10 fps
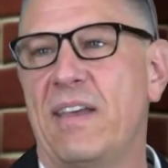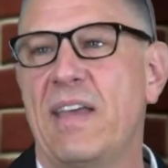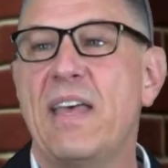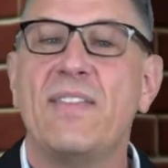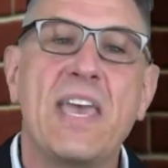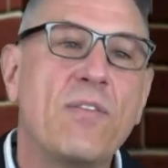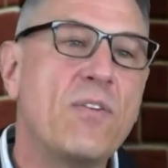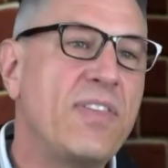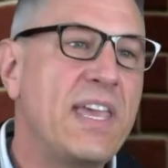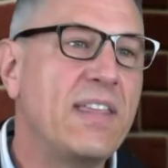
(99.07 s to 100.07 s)
The other
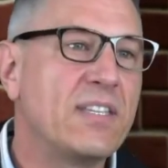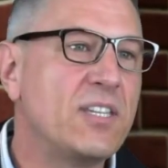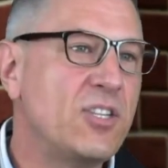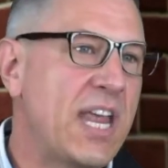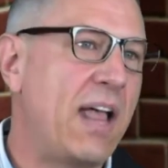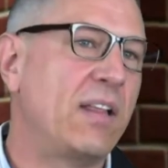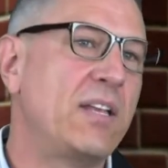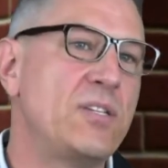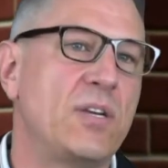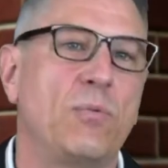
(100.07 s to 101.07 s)
thing that's a
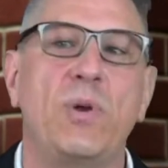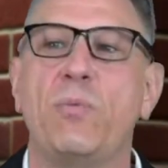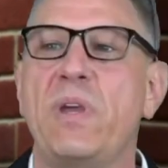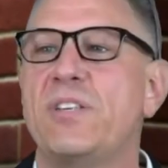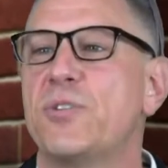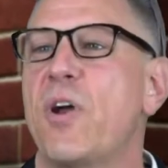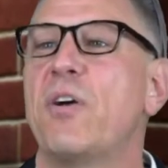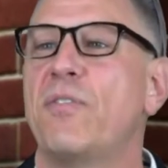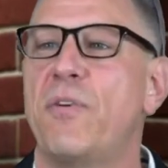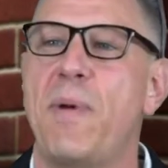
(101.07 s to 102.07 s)
challenge when we struggle
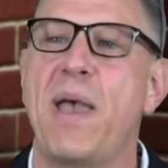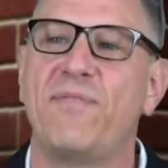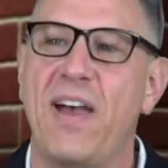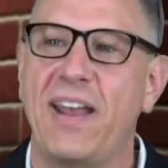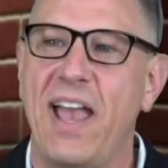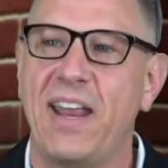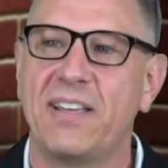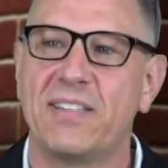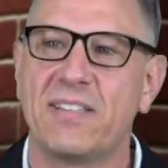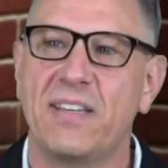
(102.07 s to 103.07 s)
from
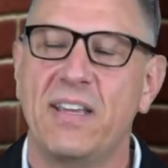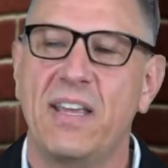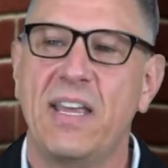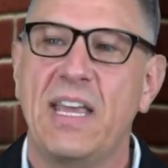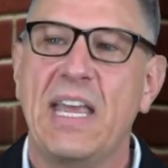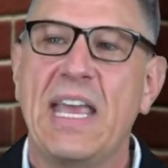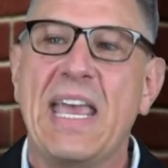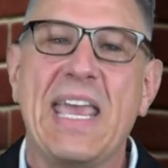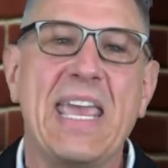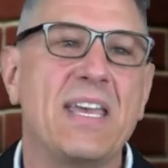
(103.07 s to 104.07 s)
Infinitis
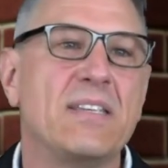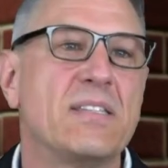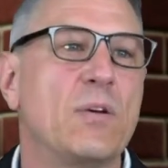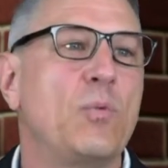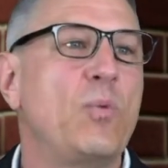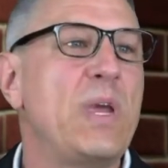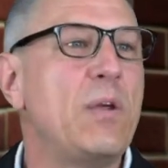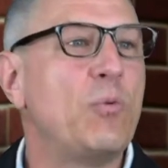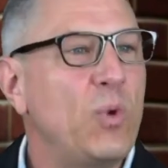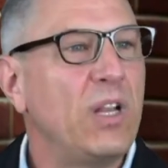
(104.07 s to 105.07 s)
is we
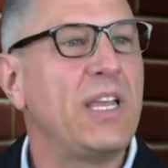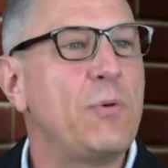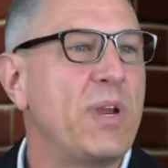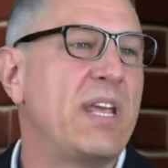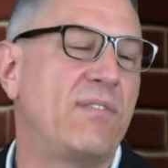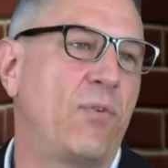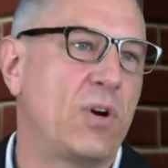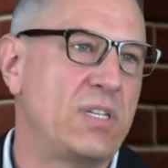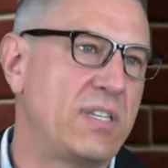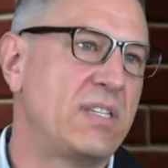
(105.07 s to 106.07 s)
really
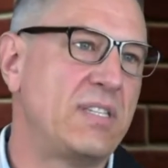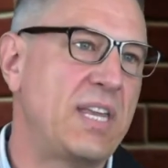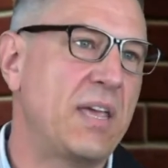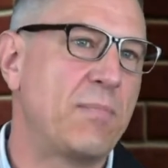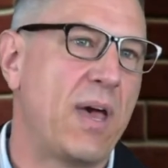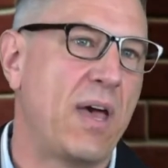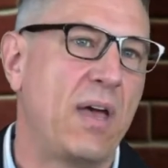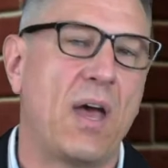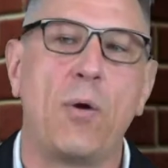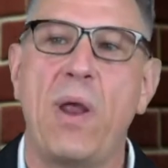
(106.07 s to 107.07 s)
reinforce the stigma
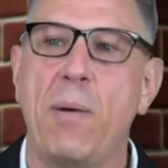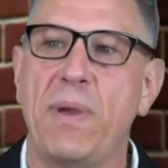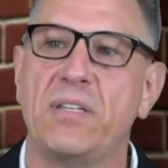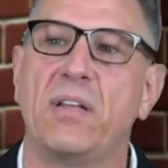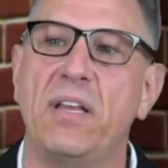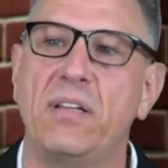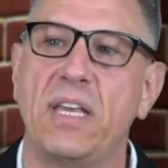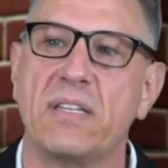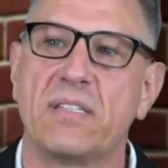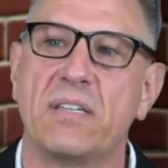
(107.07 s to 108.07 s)
around mental
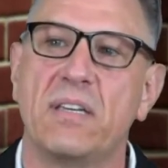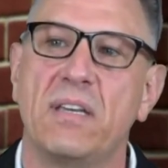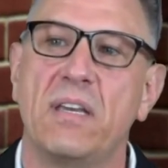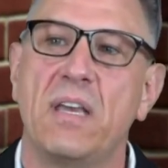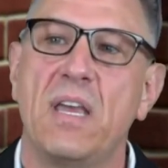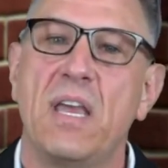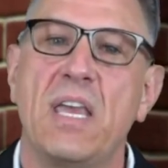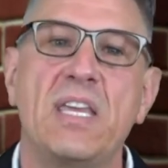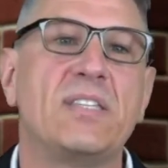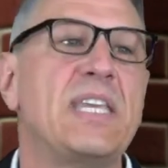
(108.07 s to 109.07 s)
illness.
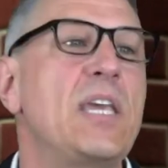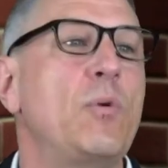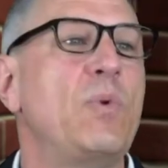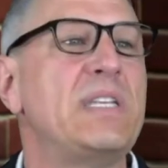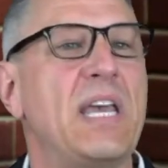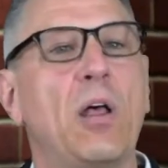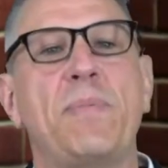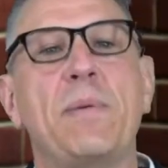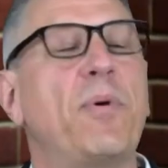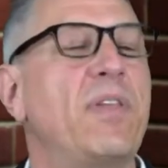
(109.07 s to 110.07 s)
You see, we tell
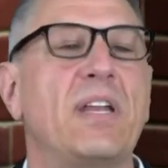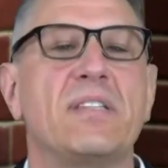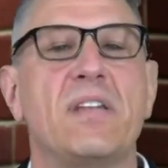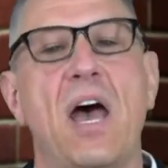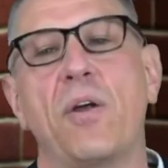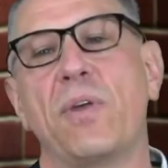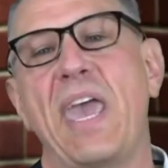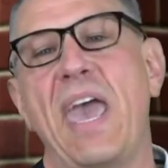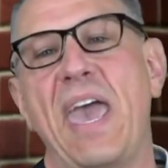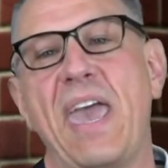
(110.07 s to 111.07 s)
people that it's not
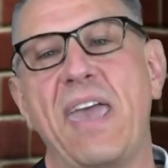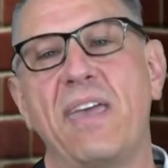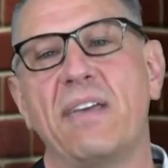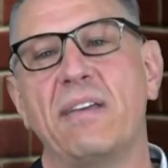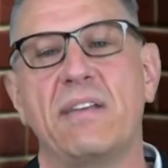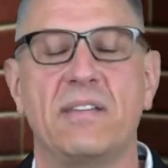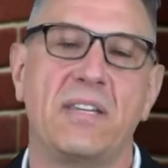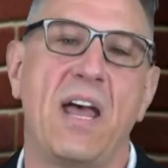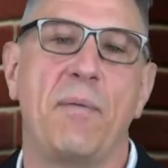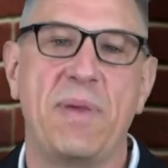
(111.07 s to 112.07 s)
okay to
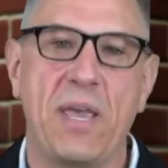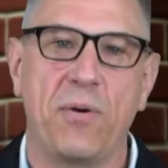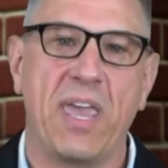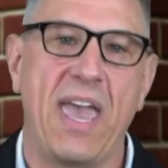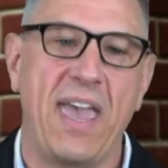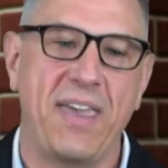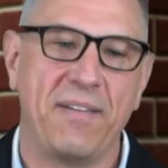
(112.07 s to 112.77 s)
not be okay.